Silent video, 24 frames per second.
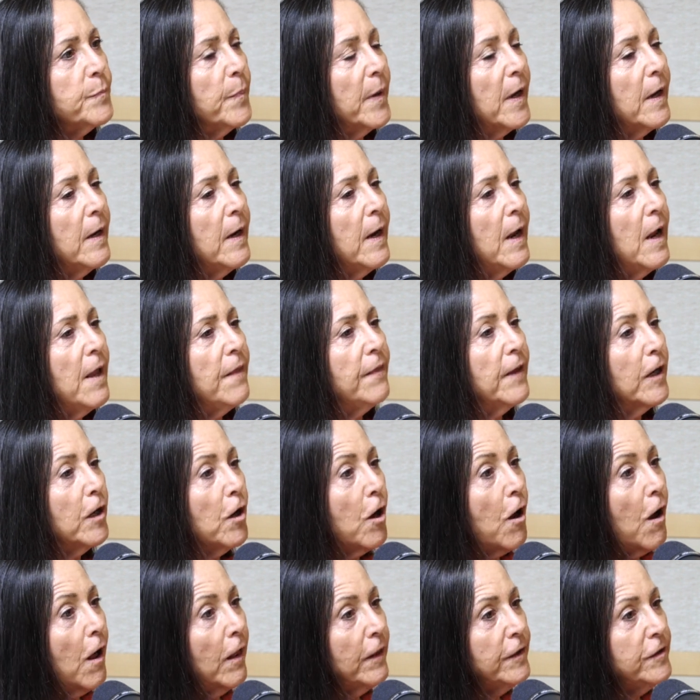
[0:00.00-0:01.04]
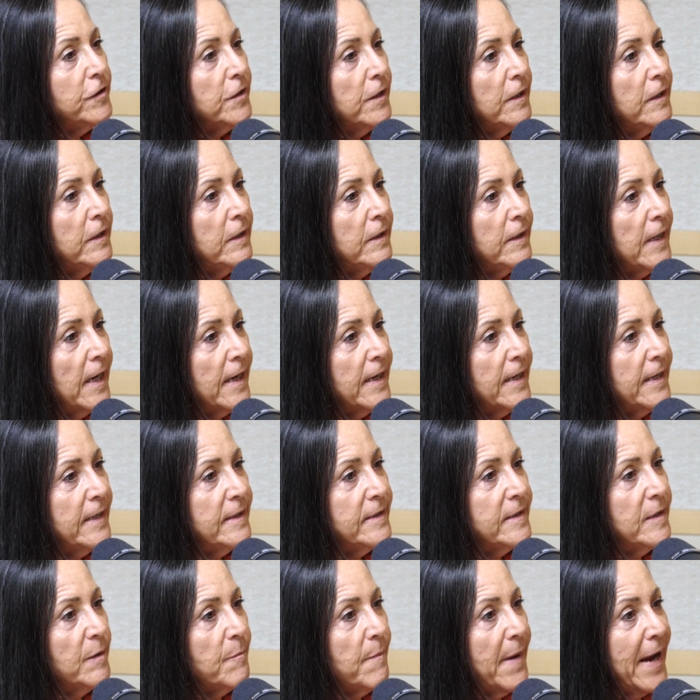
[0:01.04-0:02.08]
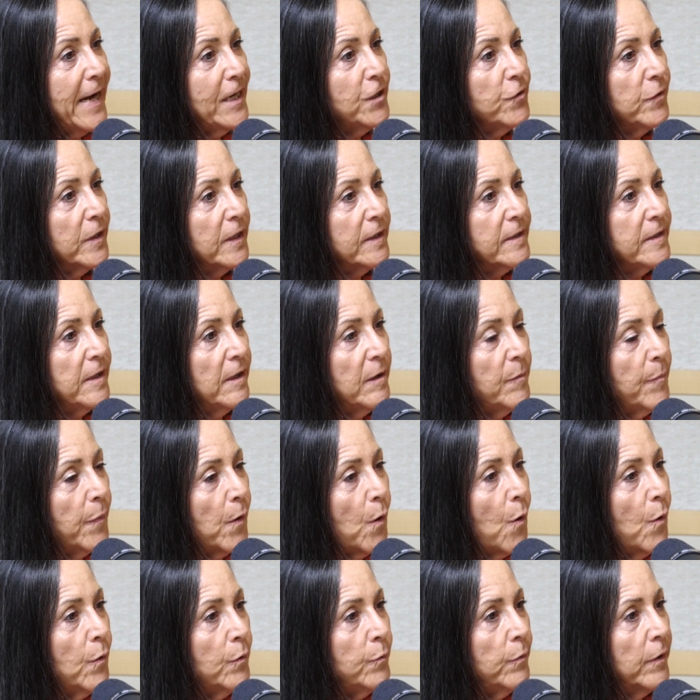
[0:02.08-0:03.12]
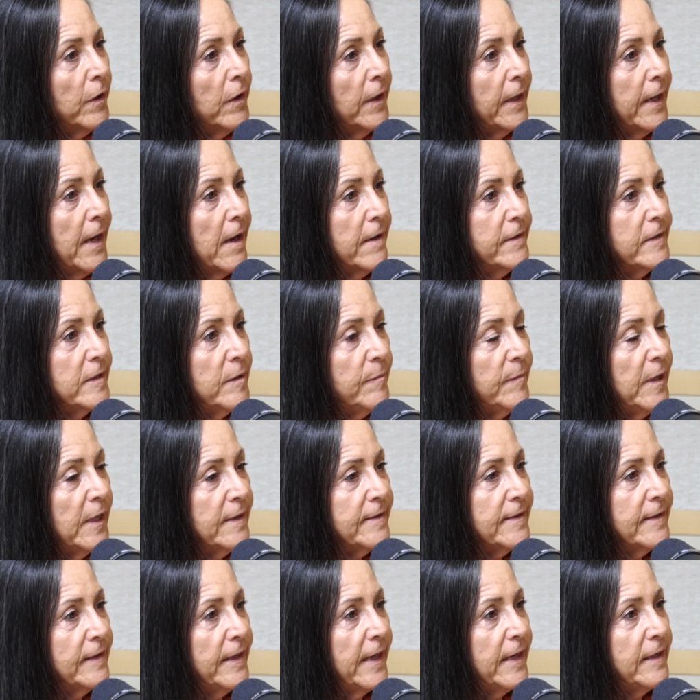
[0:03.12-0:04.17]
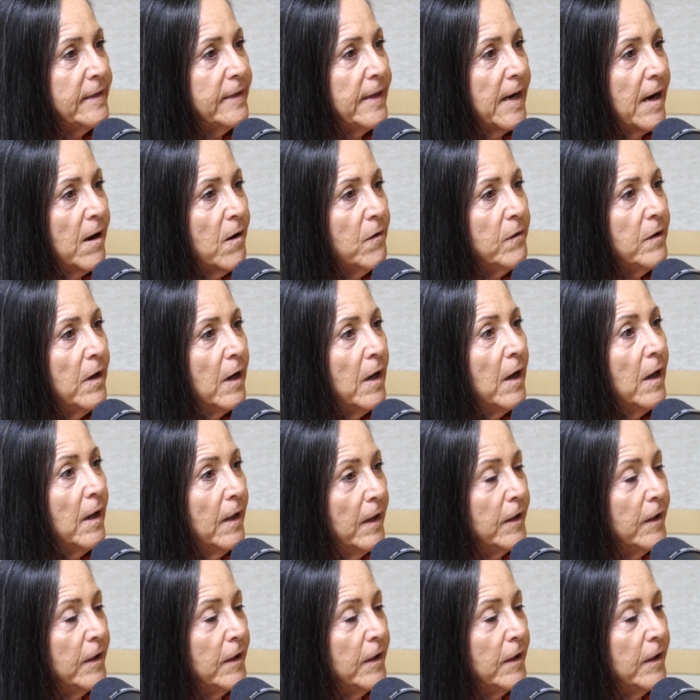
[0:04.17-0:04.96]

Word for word: but the collagen that is the matrix of the bone where the calcium gets laid down,